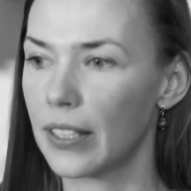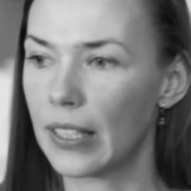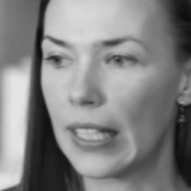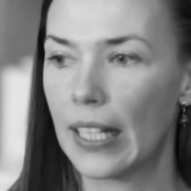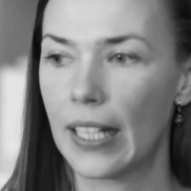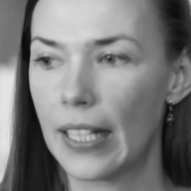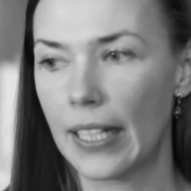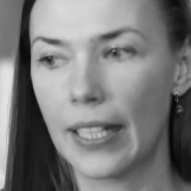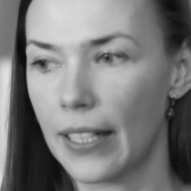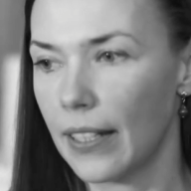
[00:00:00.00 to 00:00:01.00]
and
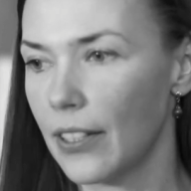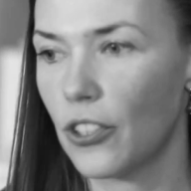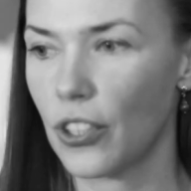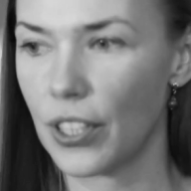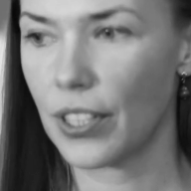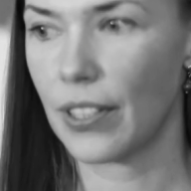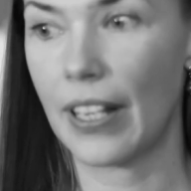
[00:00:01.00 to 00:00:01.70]
it's just,